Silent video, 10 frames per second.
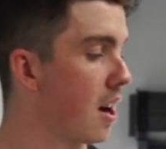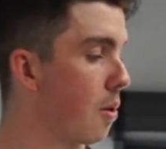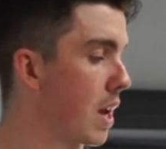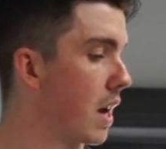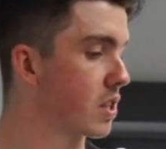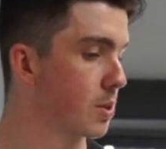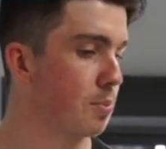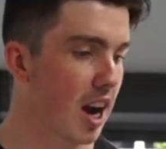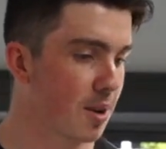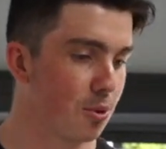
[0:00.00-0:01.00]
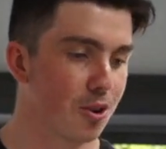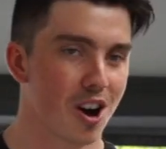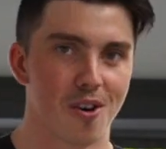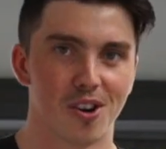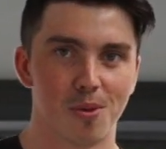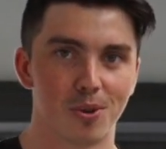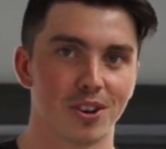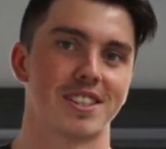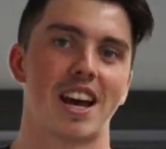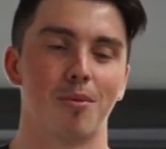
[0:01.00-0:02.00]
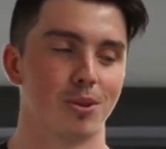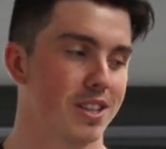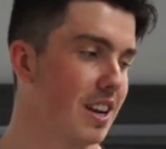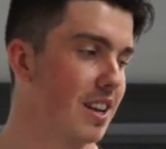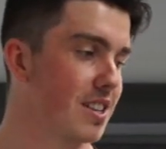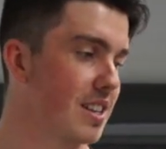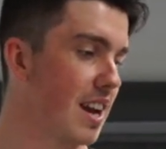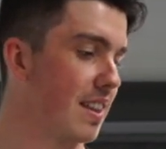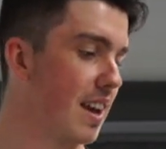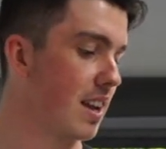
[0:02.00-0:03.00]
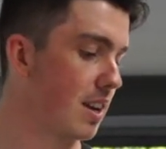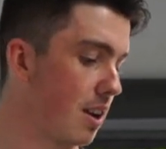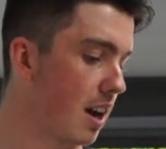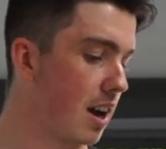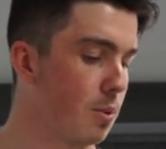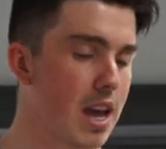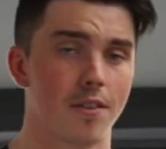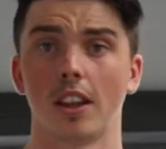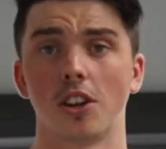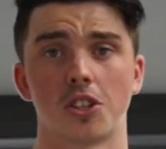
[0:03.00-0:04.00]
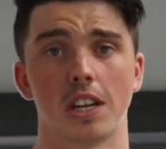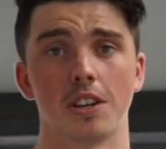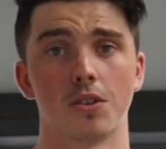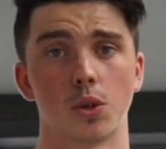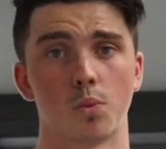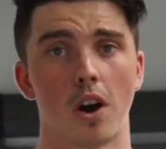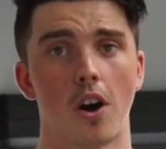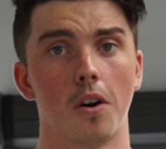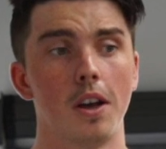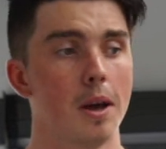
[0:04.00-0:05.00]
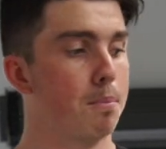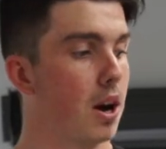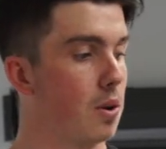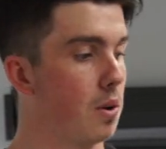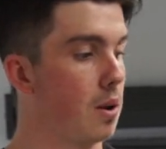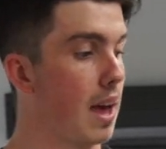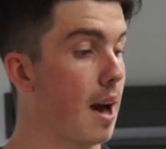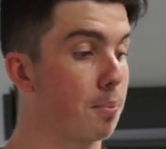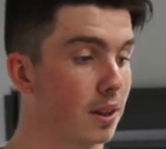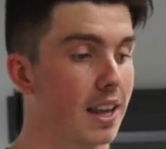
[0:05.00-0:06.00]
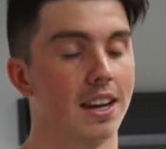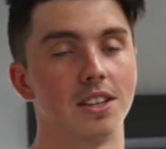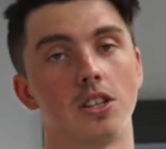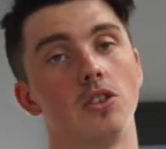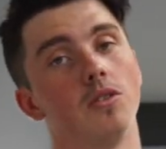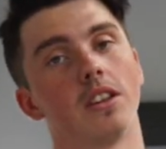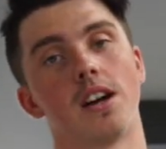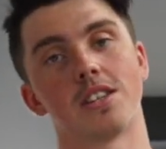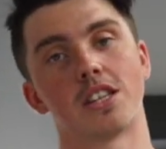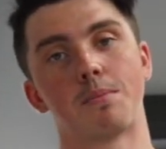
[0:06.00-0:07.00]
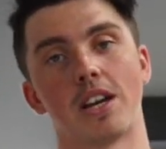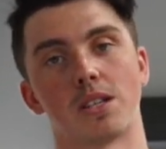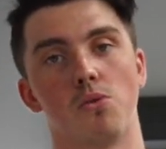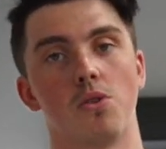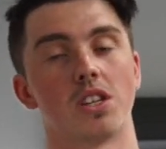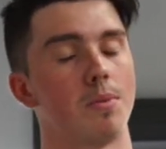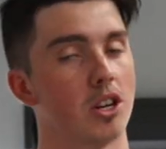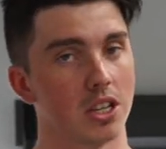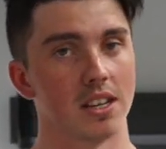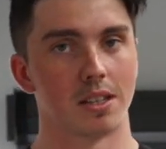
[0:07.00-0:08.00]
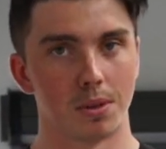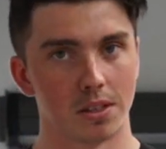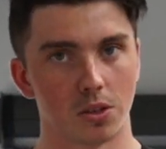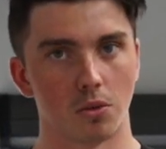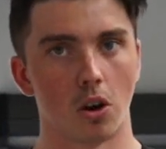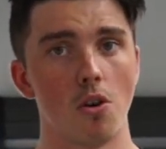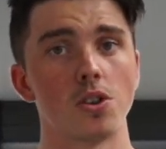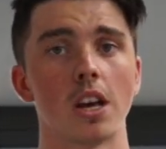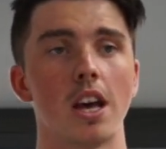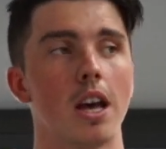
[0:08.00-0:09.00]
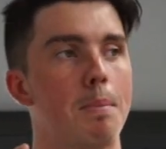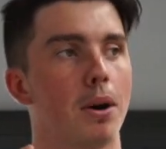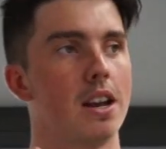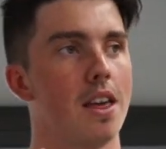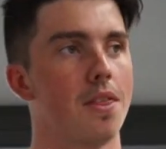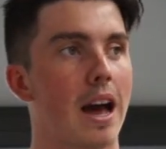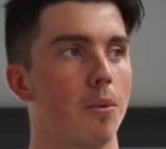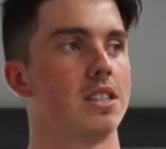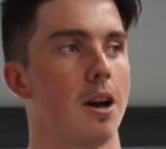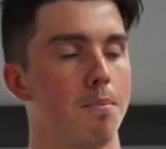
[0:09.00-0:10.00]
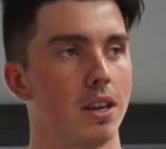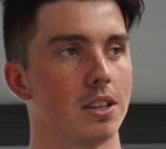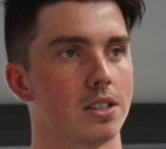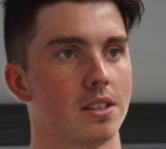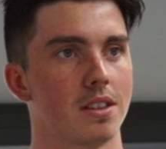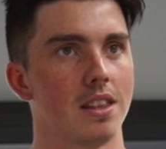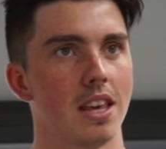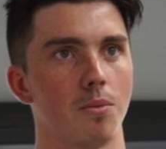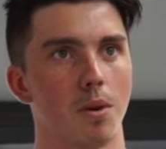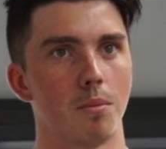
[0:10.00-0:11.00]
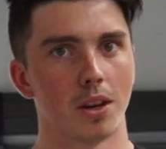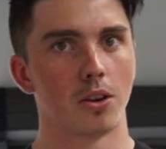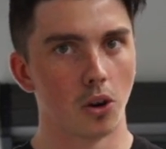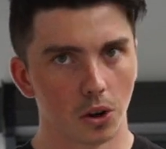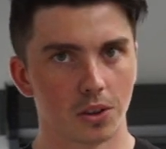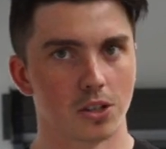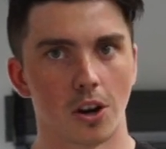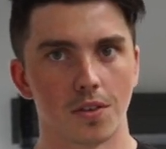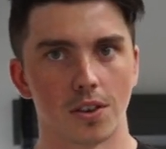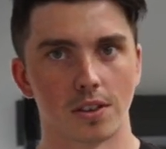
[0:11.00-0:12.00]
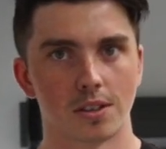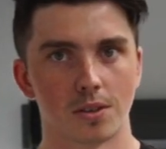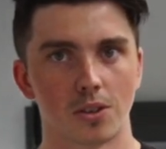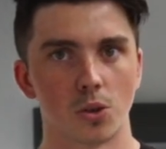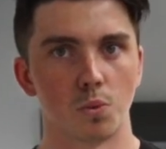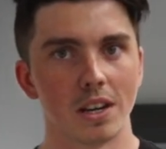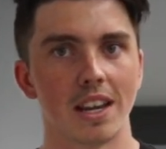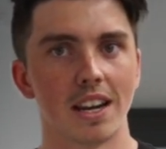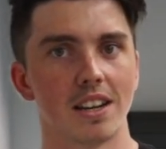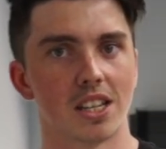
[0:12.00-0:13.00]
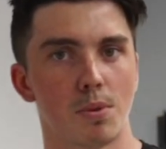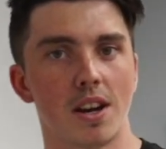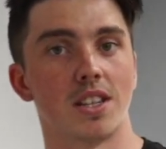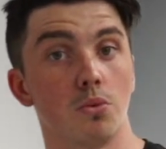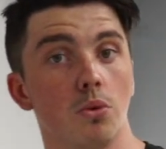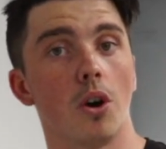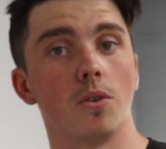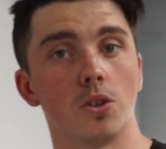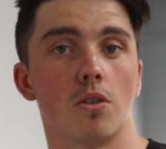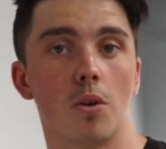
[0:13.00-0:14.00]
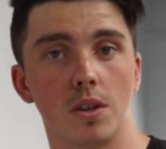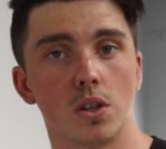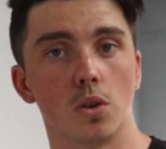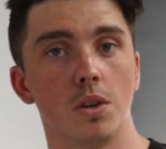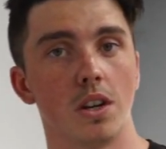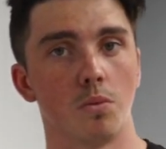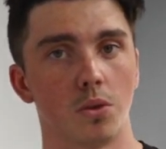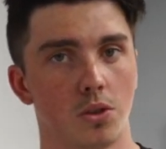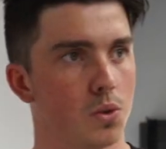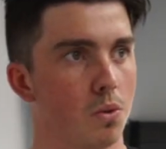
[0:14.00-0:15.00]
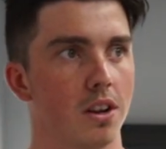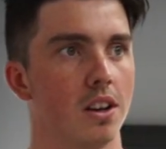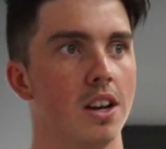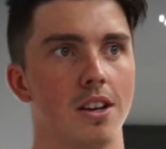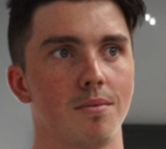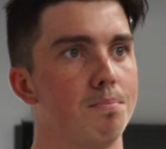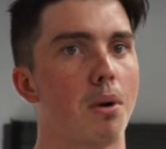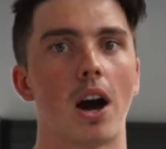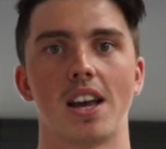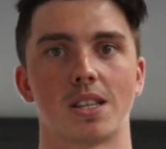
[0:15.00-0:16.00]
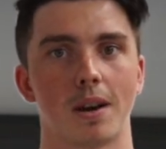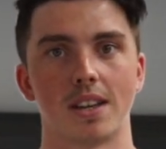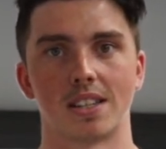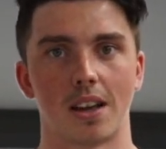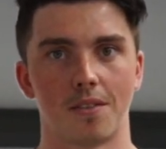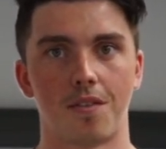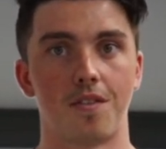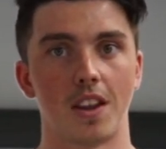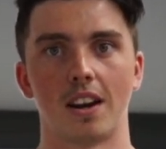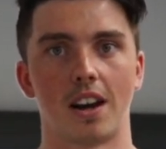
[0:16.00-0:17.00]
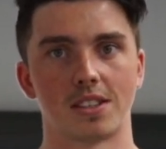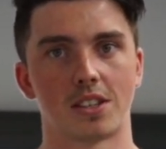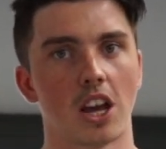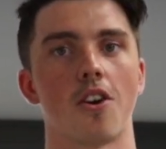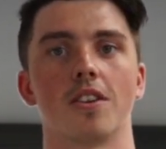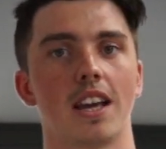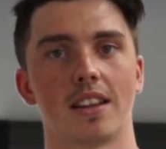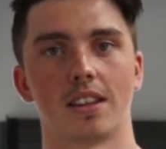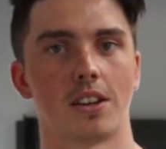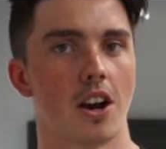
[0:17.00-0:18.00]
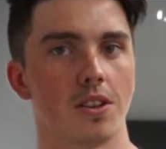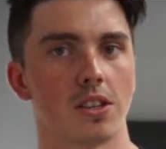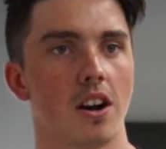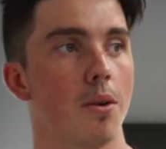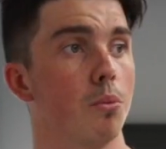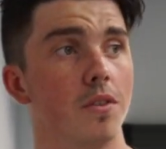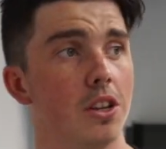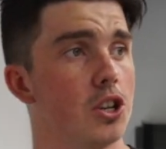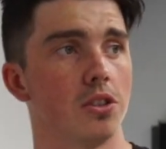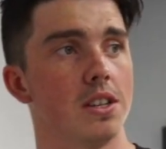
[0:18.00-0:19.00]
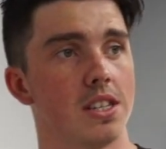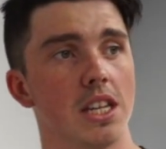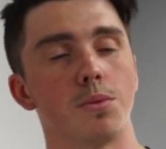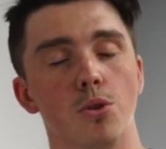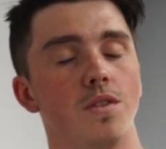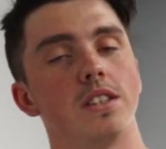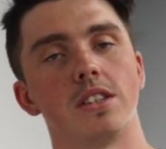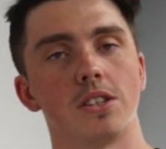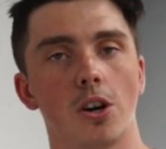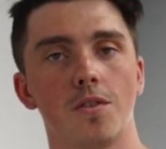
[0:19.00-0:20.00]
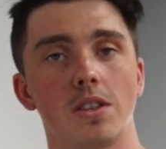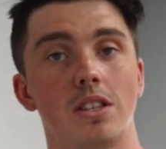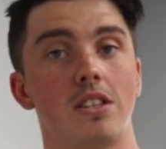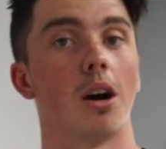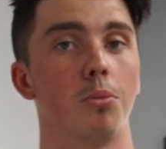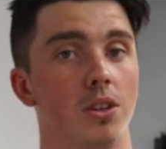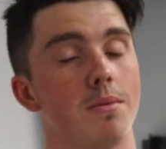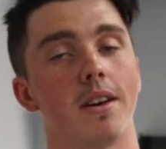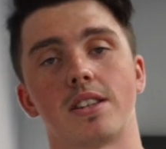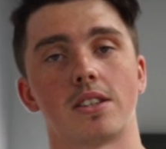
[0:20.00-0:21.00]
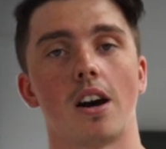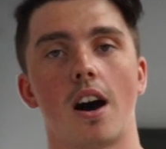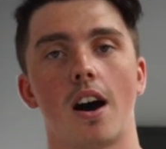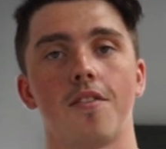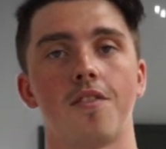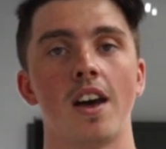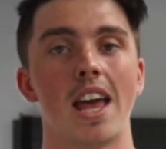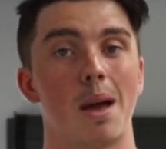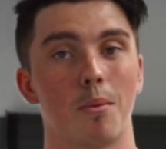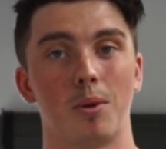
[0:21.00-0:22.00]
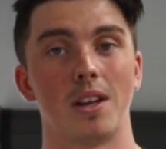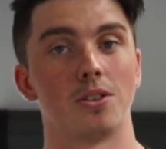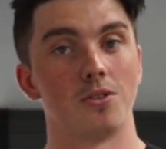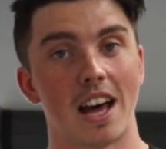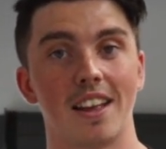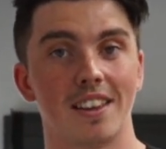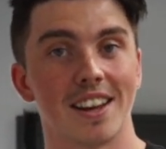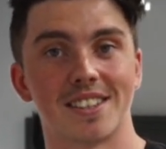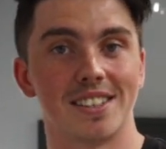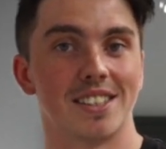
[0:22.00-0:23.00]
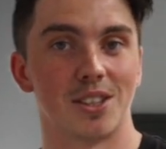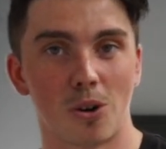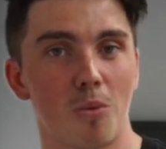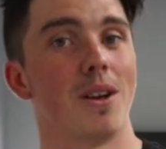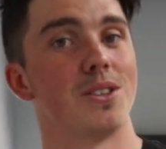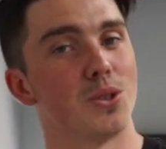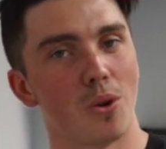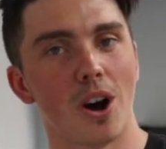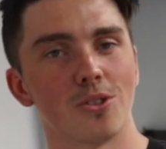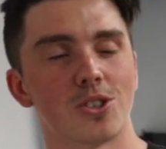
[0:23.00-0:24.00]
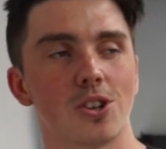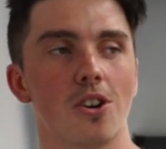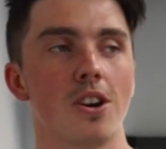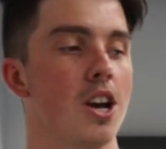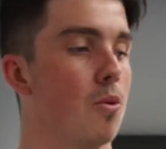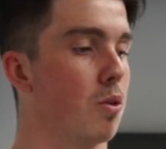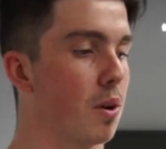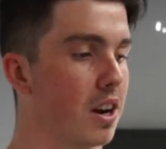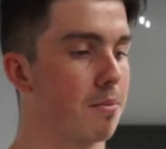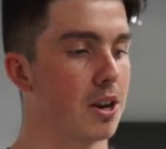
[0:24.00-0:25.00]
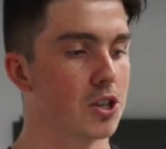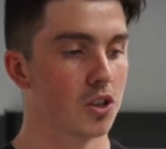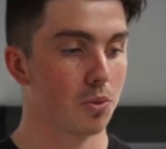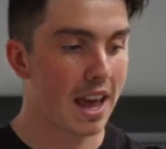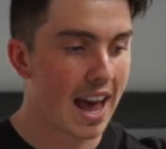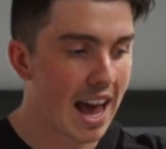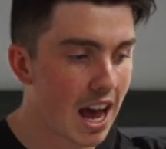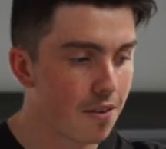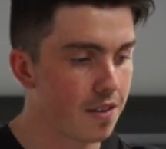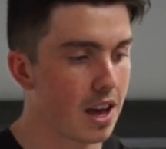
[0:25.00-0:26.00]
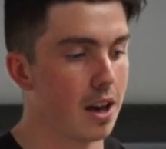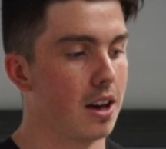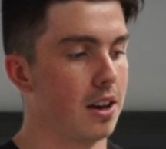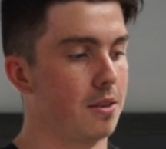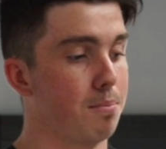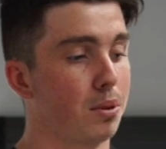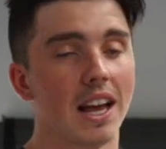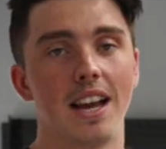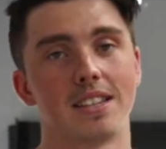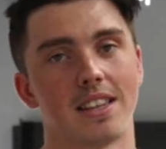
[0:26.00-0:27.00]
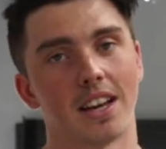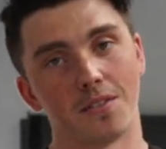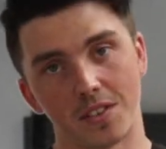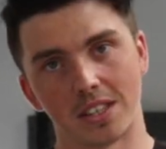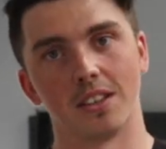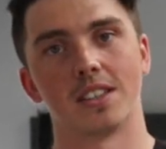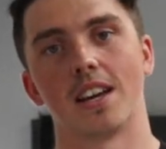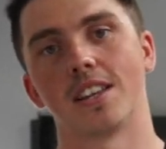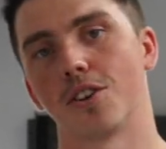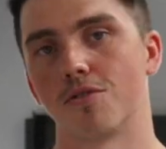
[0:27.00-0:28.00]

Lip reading: We have spike ball going on, we've got table tennis, and then we have a lunch down here as well. But our plan is to utilize the space more, especially as the business grows. But that was our biggest thing when we got this office, because we needed a space that we were going to grow into. We didn't want, just want to buy a space that fitted us currently at this current time. We've literally since moved into this office, doubled the amount of staff, and we plan to do that in the next 6 to 12 months as well. So we wanted to make sure that we have a place that can facilitate that